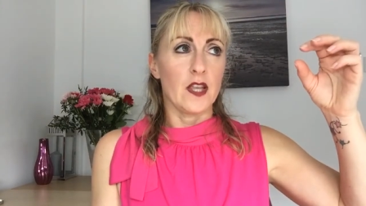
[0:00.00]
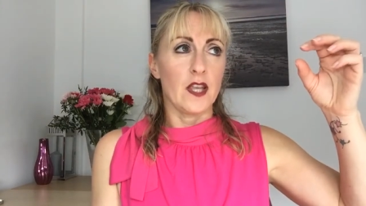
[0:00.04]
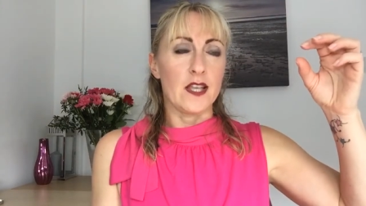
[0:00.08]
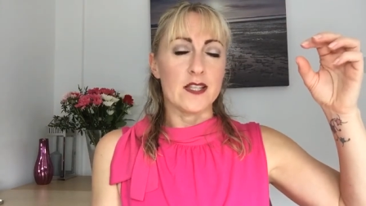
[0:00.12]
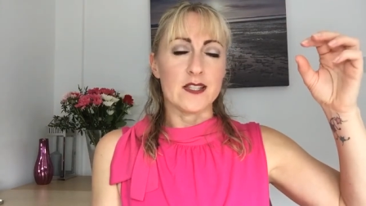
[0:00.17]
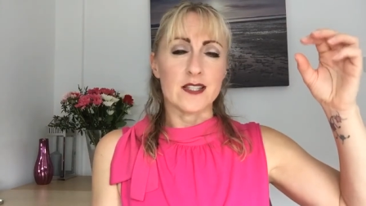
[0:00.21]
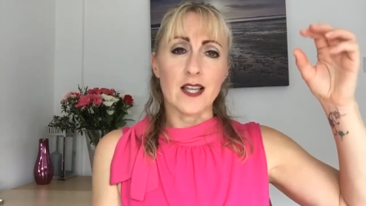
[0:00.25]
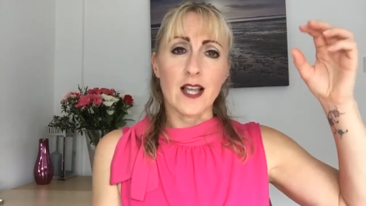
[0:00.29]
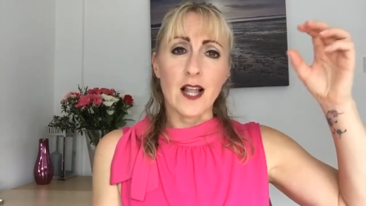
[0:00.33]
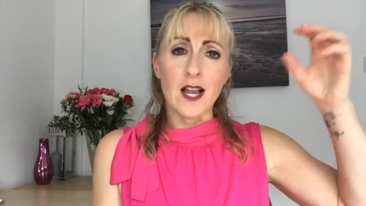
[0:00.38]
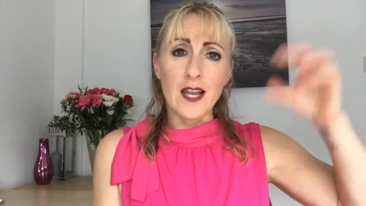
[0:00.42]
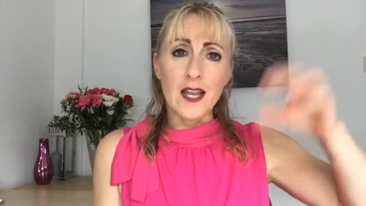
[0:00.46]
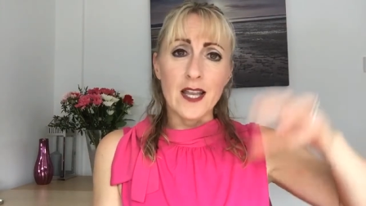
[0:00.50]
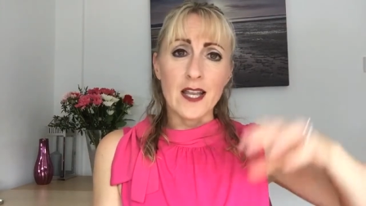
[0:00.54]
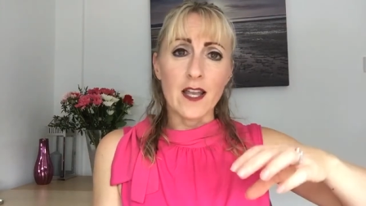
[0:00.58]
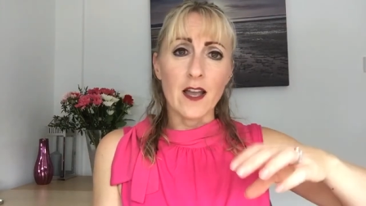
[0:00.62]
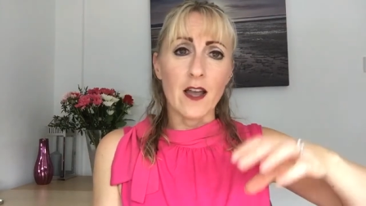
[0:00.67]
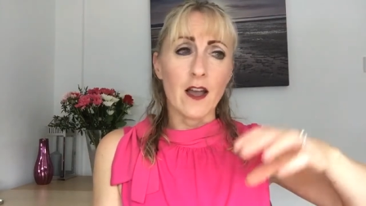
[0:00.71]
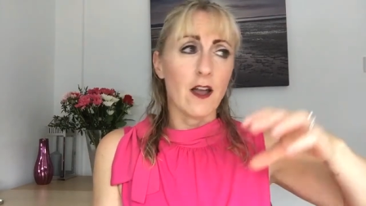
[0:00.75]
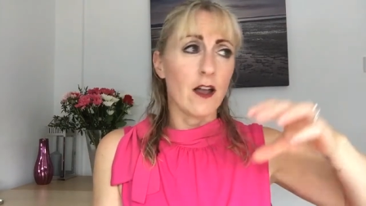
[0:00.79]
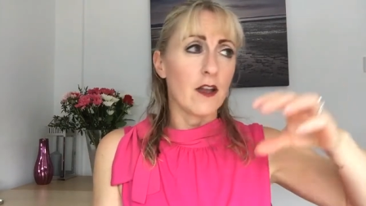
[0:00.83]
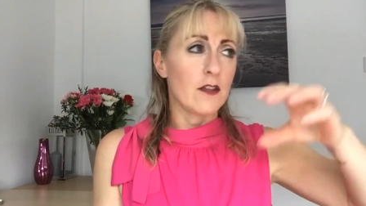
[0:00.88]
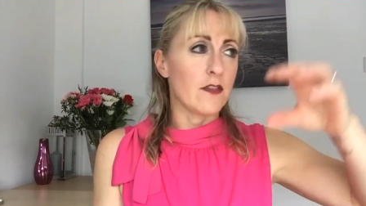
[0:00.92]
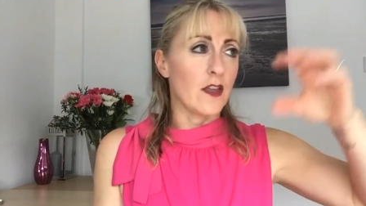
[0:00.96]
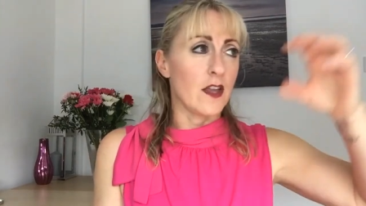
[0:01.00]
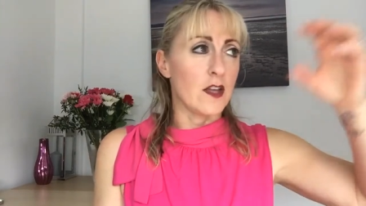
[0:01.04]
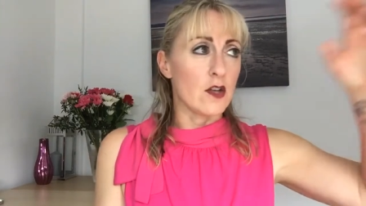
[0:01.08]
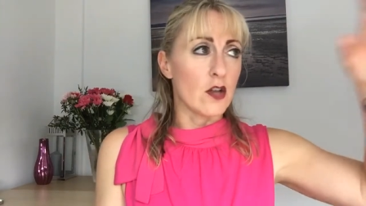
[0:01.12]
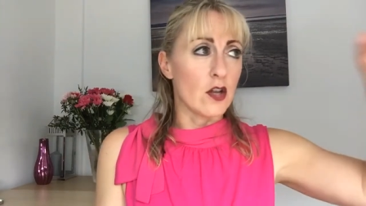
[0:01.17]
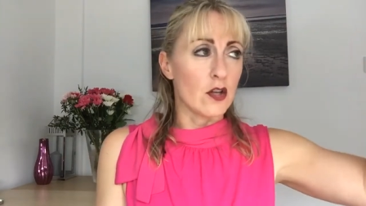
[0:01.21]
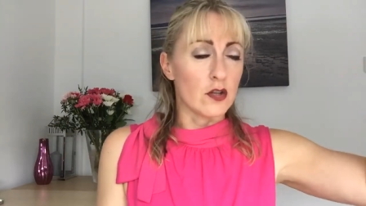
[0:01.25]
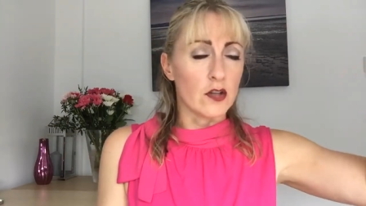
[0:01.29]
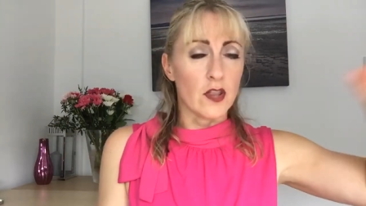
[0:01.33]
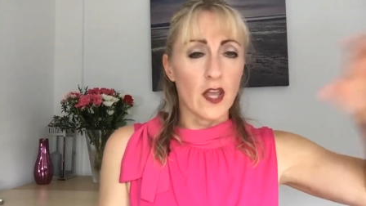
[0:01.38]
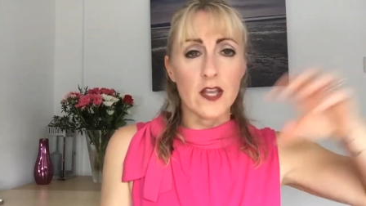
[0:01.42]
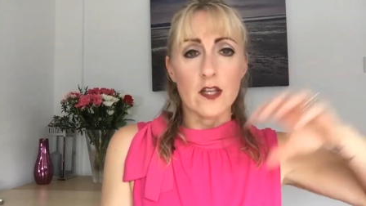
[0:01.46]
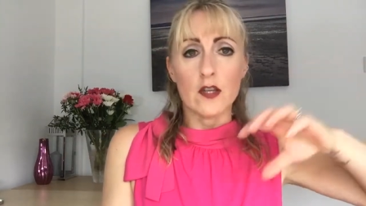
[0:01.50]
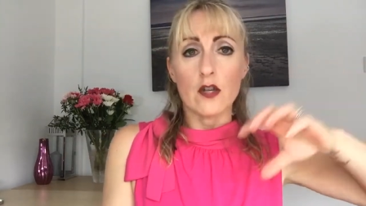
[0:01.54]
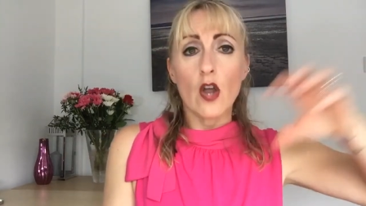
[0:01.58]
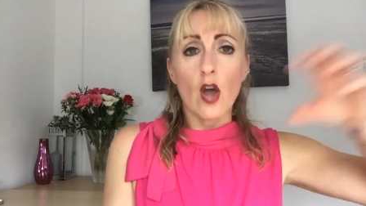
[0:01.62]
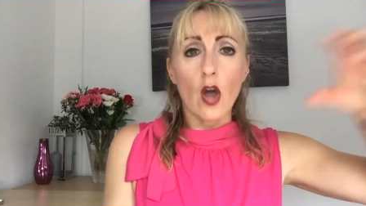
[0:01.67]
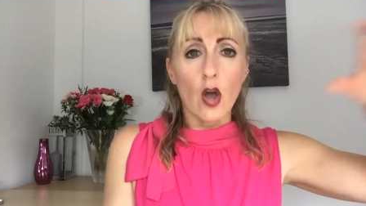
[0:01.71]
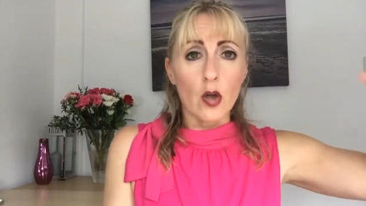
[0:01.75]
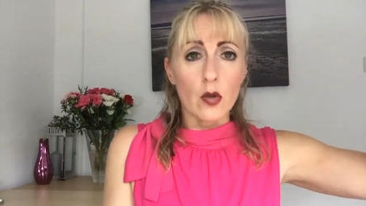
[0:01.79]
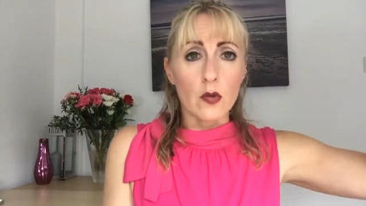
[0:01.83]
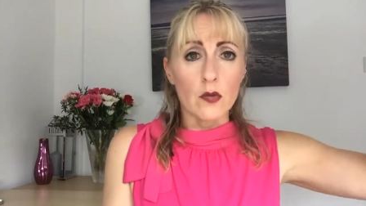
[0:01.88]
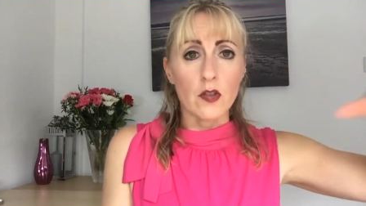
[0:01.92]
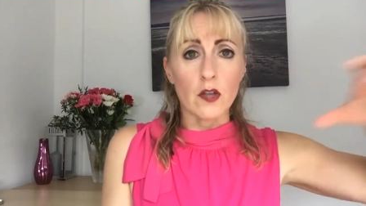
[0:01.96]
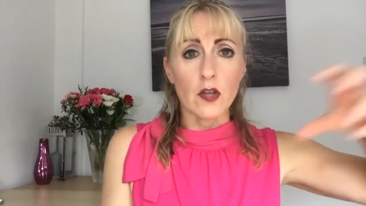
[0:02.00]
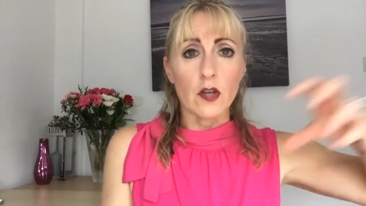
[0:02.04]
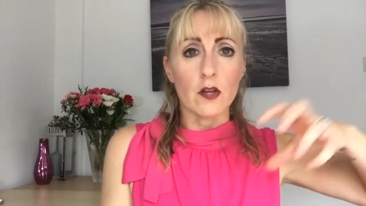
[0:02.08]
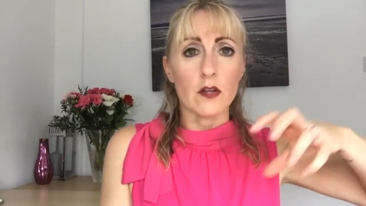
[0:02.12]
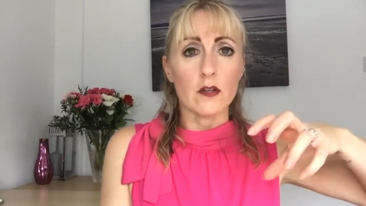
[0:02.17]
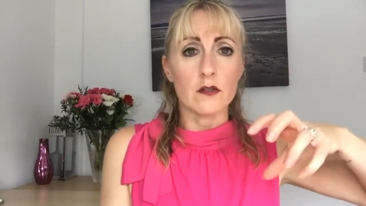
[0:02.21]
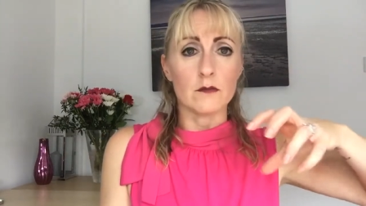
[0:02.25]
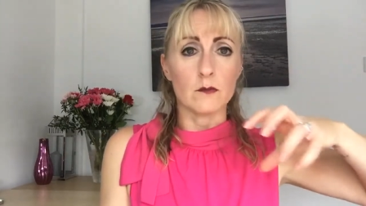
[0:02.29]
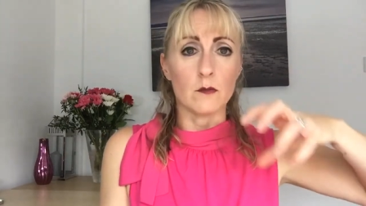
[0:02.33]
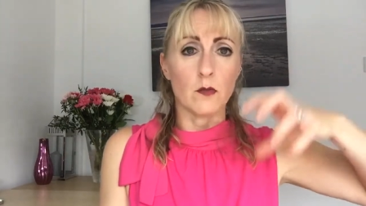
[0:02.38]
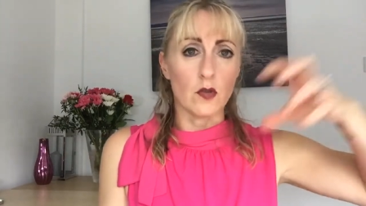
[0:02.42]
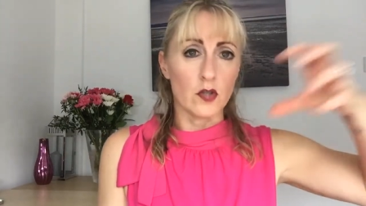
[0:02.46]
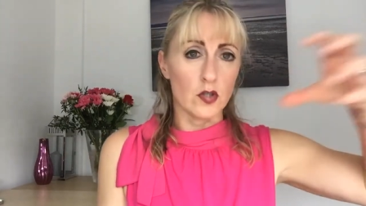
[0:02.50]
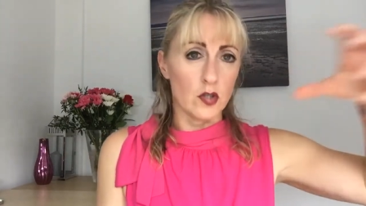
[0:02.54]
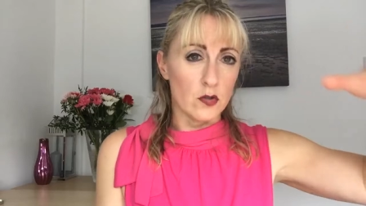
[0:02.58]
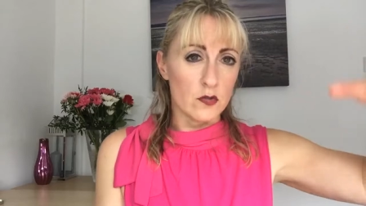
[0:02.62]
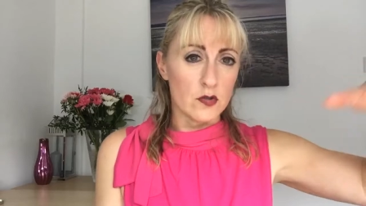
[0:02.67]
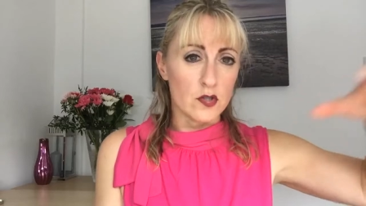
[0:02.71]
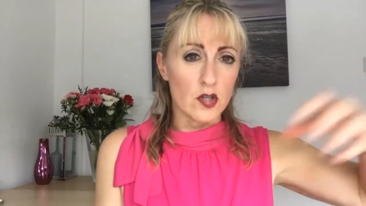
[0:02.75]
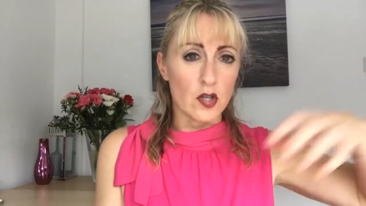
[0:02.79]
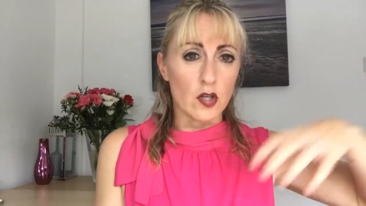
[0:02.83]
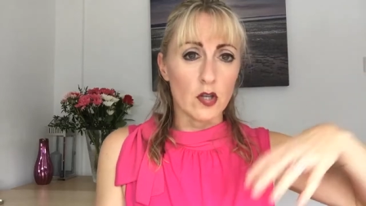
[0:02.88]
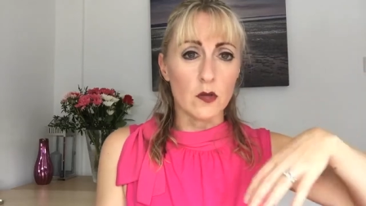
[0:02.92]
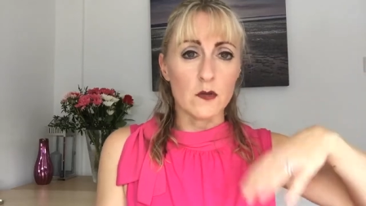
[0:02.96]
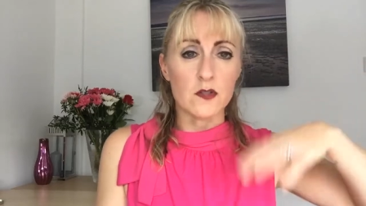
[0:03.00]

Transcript: clear. They know that what you do.